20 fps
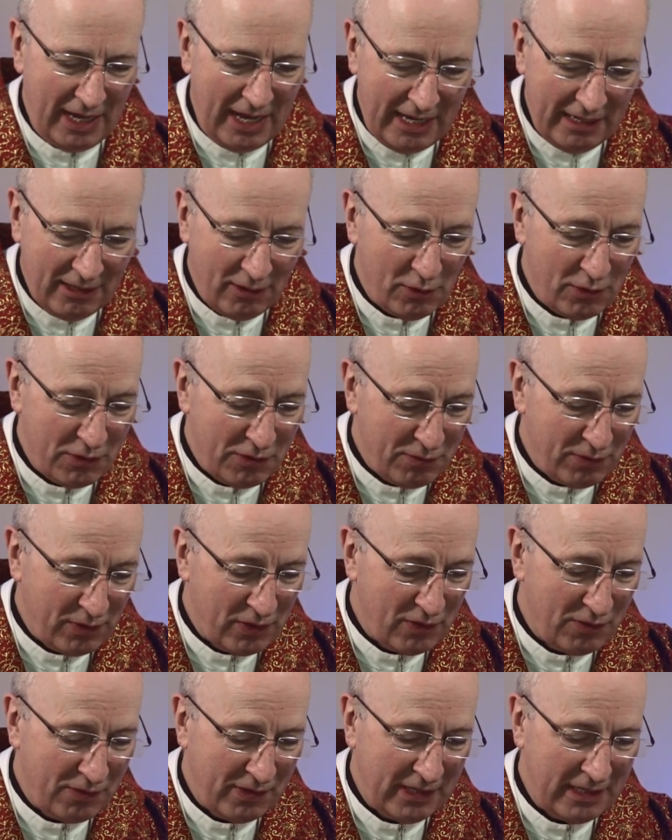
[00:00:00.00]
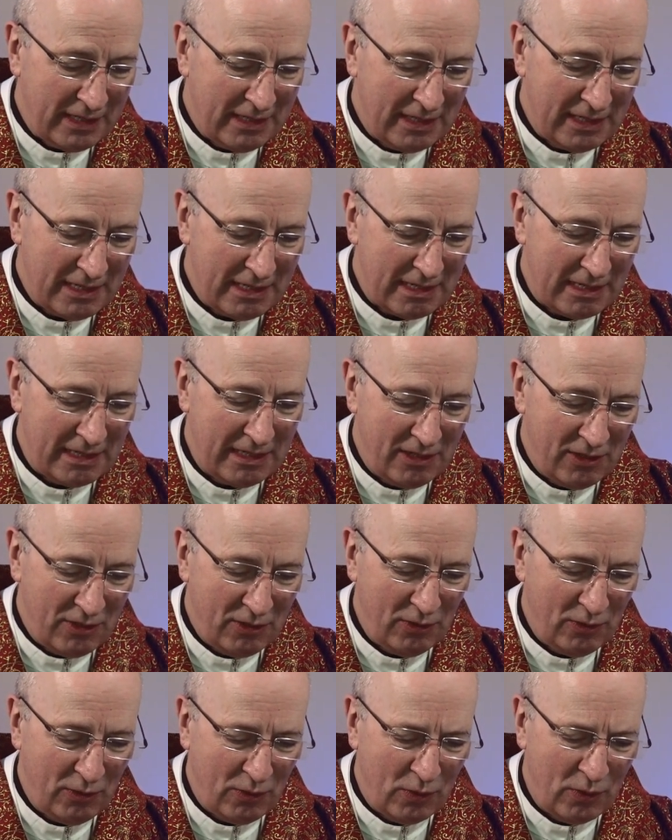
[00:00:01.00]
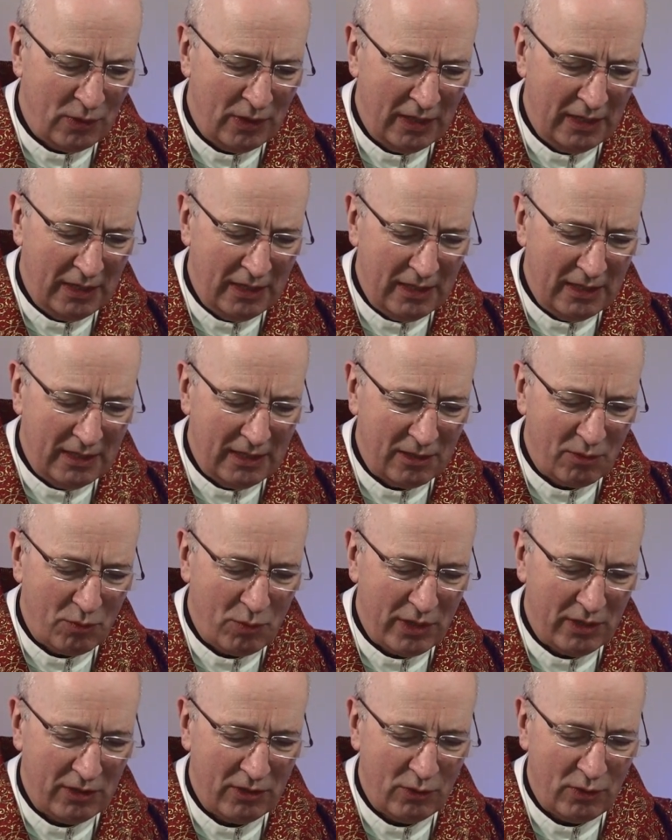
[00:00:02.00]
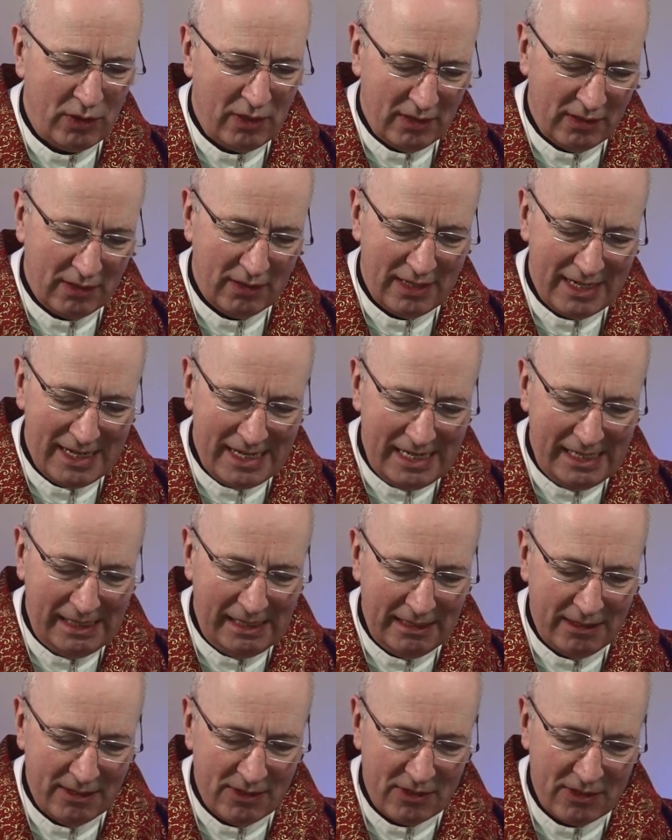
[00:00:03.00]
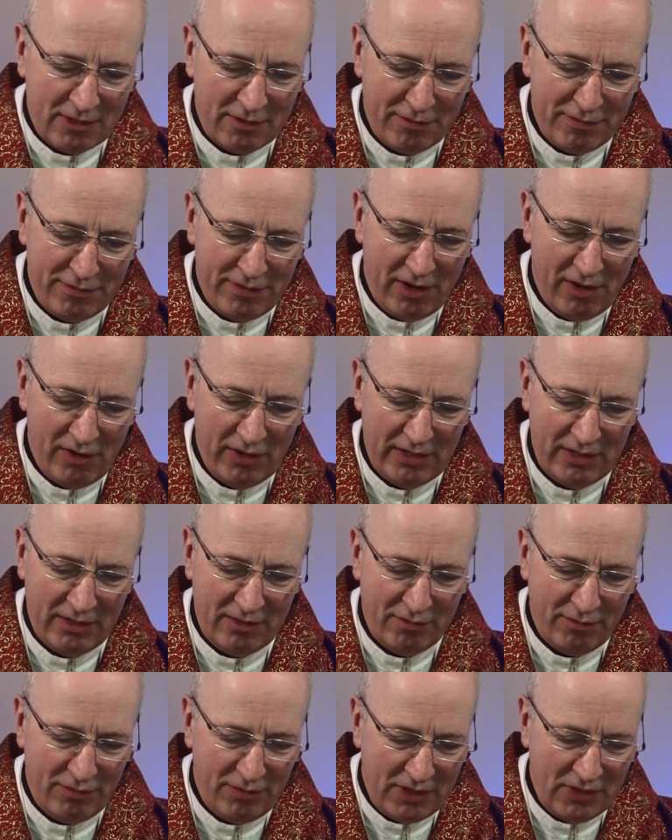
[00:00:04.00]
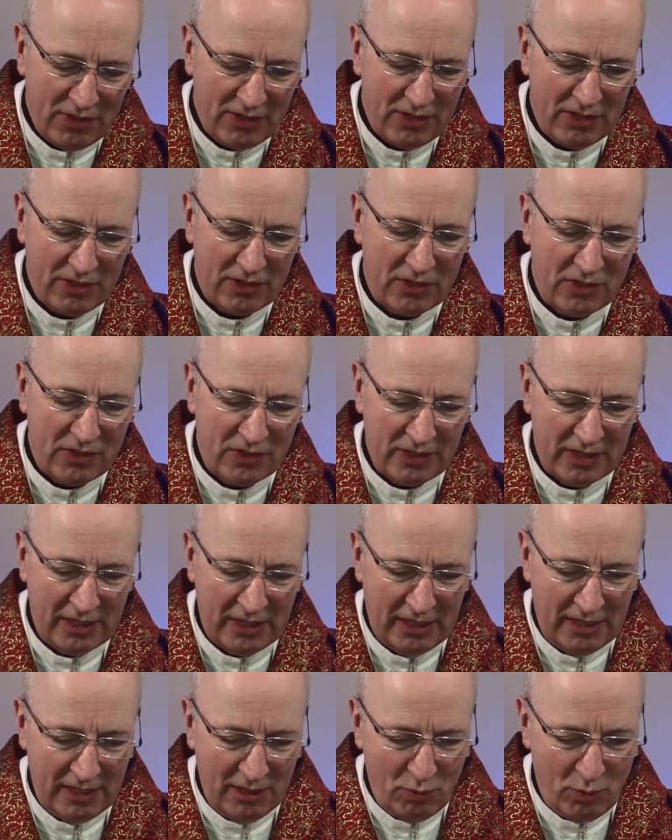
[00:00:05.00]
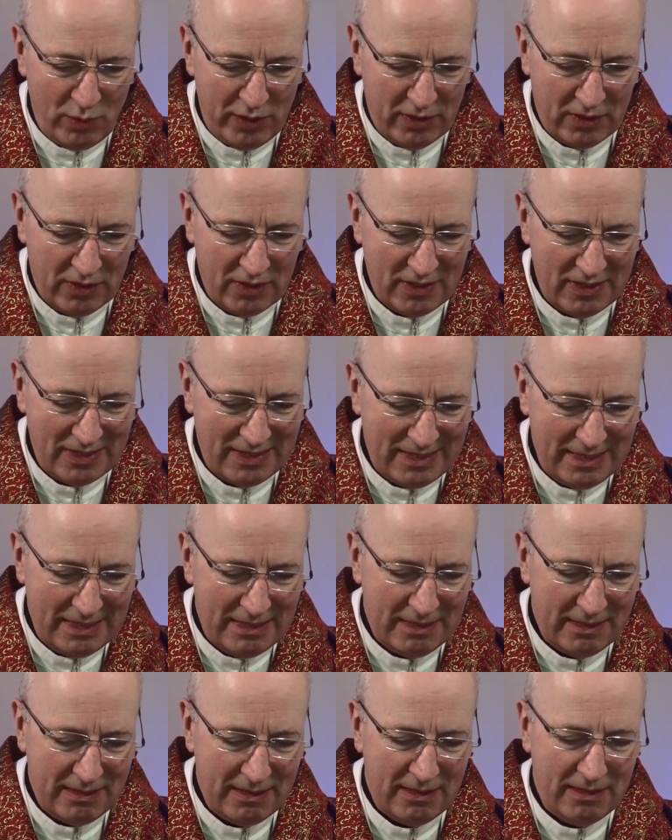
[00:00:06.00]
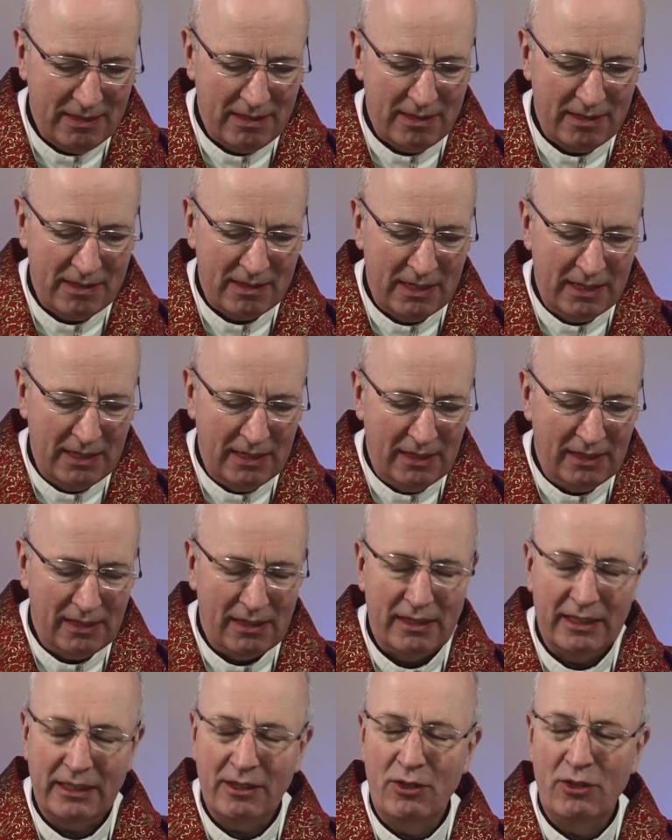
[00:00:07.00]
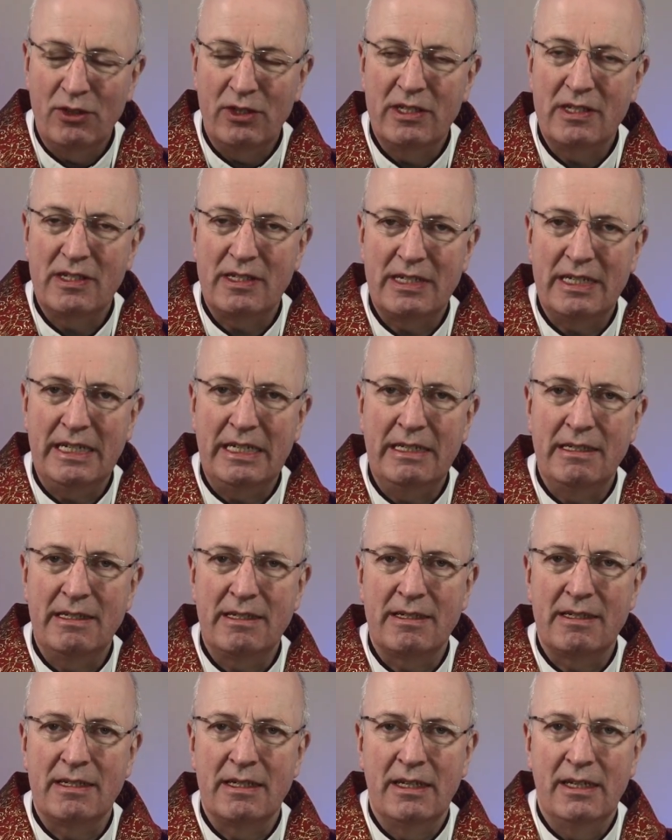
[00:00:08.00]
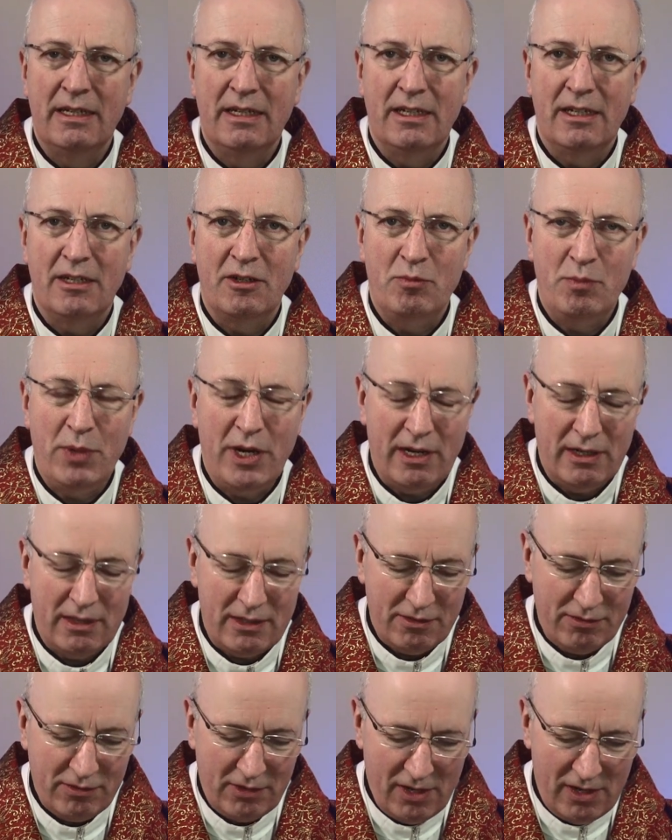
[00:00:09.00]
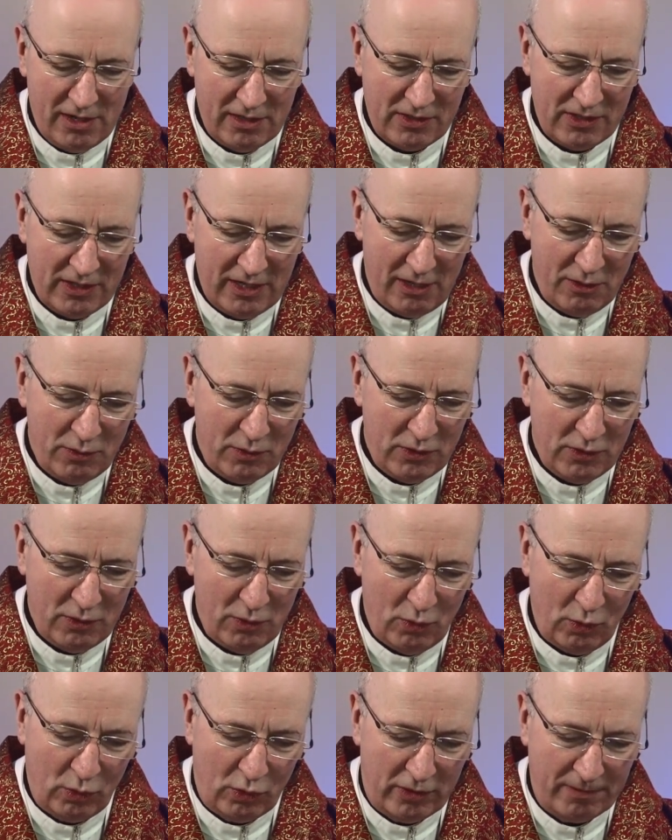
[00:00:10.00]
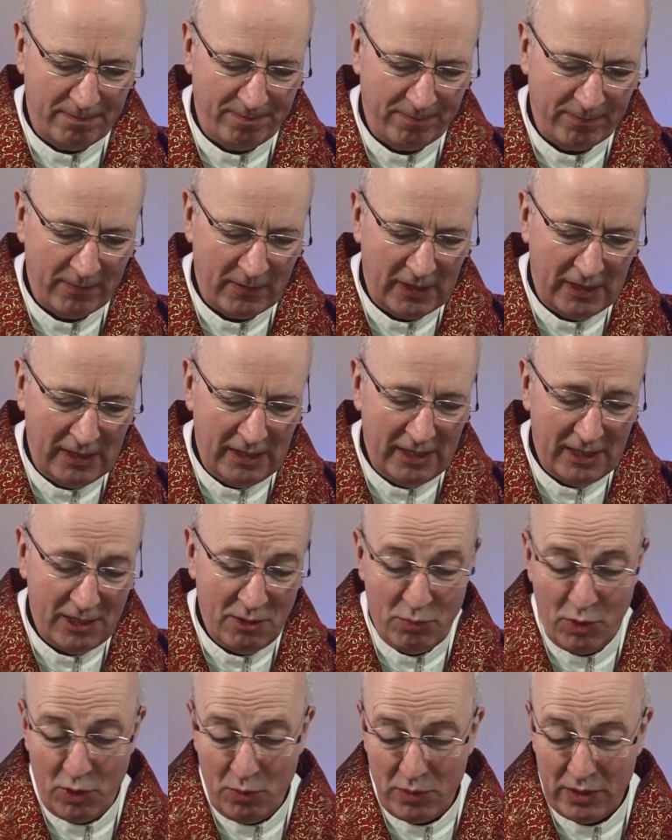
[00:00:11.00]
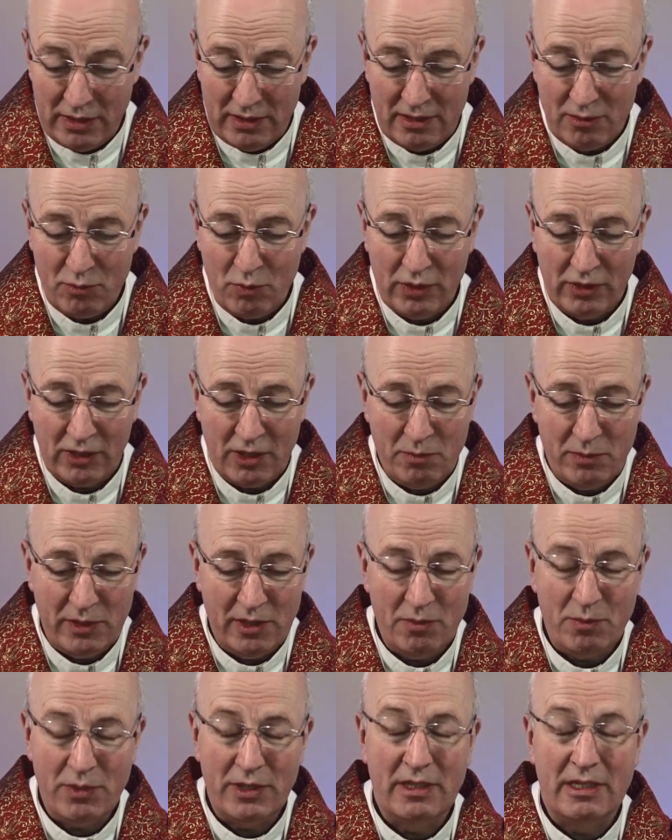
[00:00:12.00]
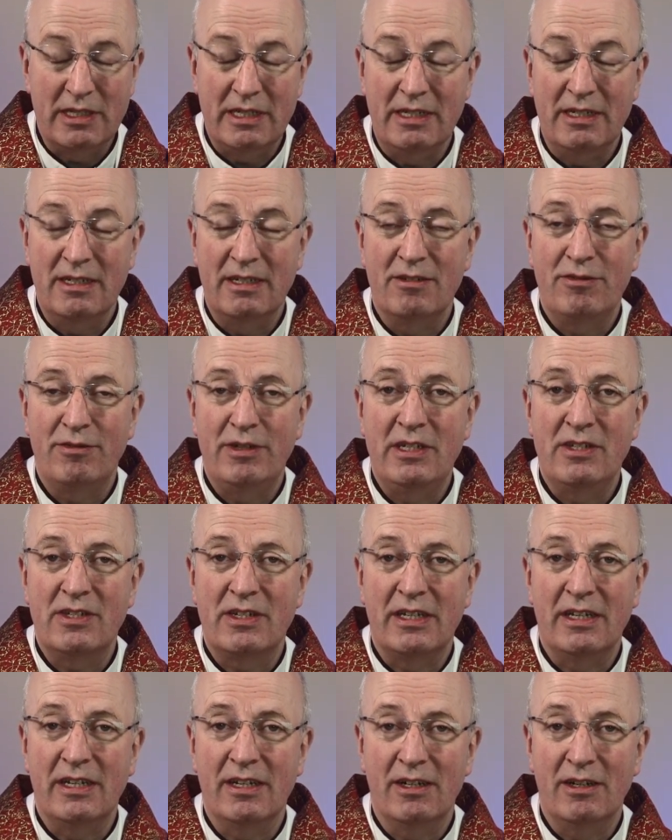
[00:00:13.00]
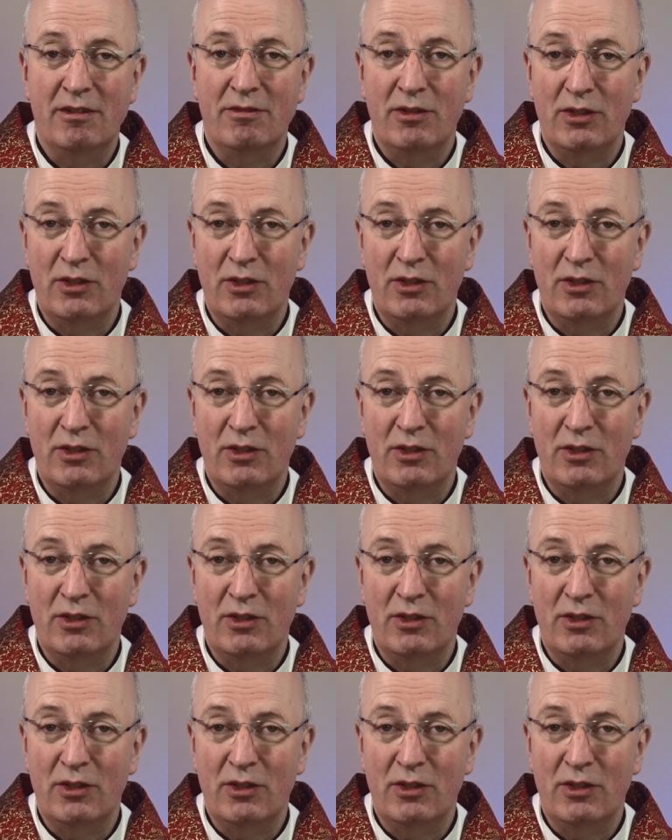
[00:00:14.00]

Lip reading: echoes for us very nicely too, that we are no longer aliens or foreign visitors. We are citizens like all the saints and part of God's household. And appropriate that we're coming up on the feast day of